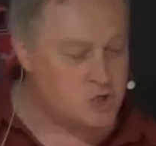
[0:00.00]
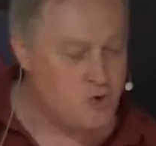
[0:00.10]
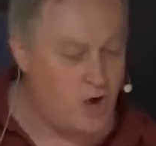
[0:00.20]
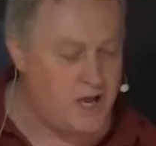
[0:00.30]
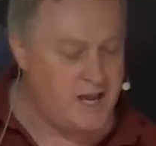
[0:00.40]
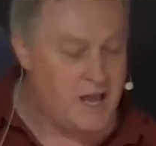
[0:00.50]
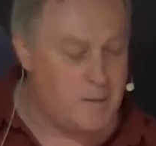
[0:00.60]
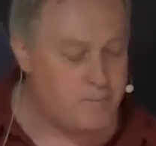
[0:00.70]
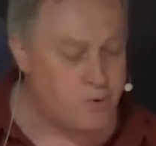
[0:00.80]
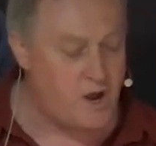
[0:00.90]
Try
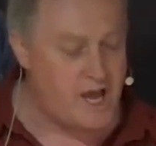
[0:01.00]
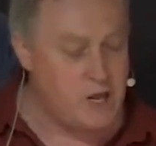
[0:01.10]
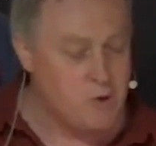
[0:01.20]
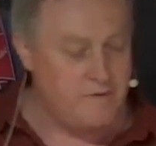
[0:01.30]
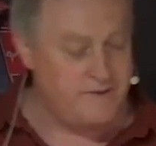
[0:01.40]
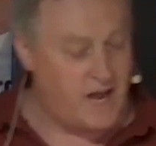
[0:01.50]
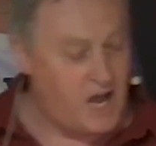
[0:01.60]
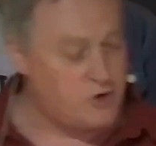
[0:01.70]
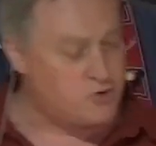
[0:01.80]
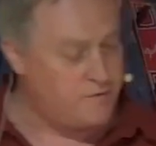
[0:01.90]
and pray within
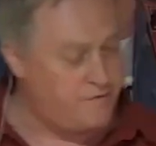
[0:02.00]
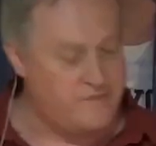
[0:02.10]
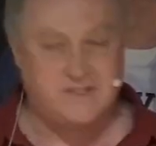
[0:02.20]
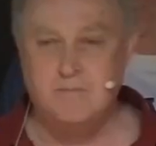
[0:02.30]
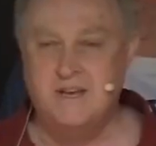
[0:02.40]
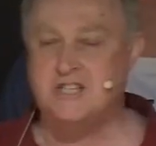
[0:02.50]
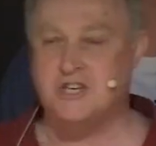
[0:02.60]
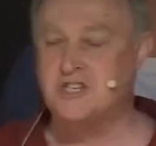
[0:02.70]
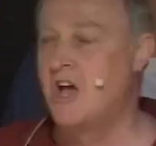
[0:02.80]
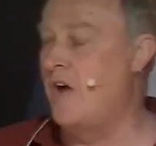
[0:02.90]
150
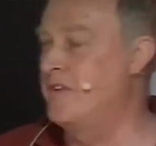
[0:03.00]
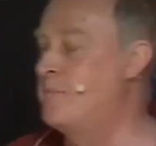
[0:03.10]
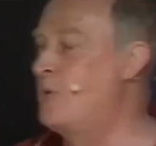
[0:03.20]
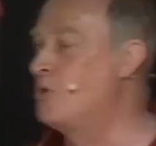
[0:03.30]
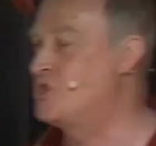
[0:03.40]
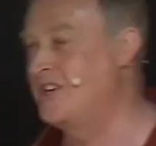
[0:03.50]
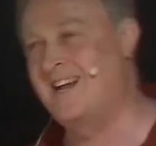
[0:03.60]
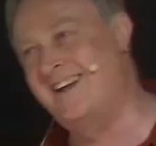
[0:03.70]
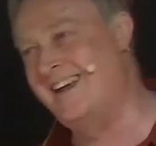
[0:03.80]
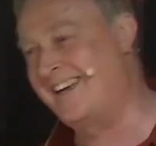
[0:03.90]
meters of an abortion
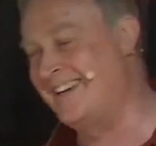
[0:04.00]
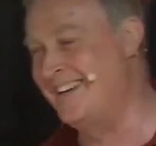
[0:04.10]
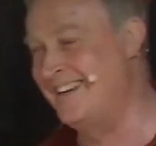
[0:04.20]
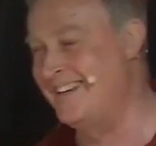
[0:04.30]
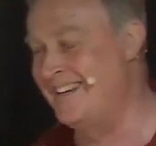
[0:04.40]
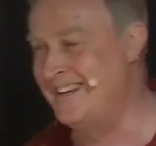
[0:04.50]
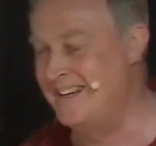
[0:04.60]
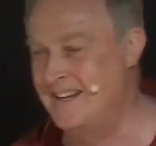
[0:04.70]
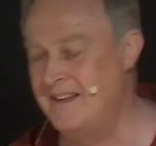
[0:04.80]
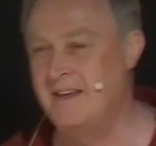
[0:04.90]
clinic.
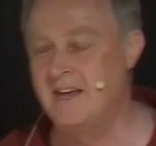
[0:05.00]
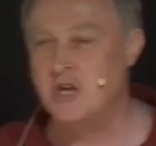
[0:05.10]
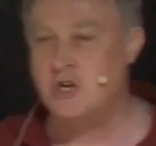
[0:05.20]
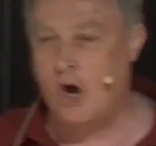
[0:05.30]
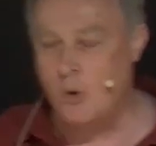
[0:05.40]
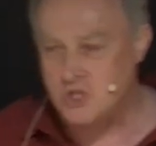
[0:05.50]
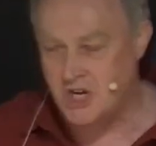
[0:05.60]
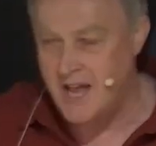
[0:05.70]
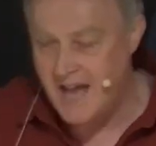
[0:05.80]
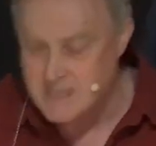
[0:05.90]

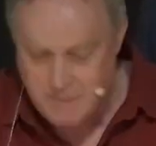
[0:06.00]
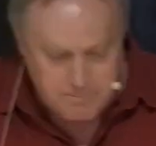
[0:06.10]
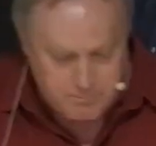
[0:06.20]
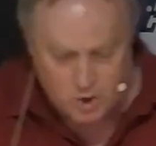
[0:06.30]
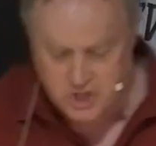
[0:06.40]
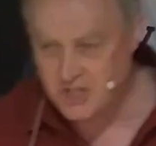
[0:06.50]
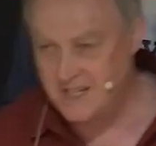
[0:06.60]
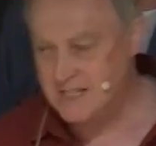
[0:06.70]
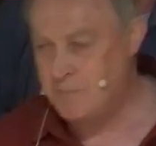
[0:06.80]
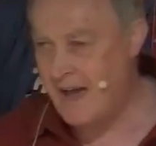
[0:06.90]
Culture has been pushing
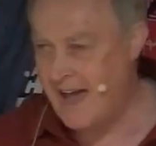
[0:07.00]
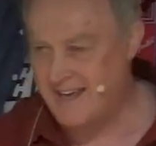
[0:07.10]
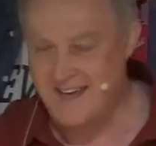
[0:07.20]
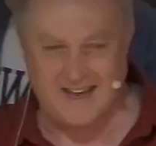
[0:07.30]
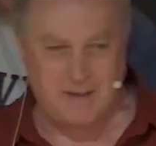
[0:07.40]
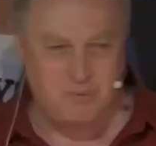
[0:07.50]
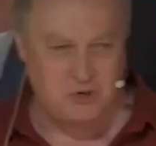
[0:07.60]
us back and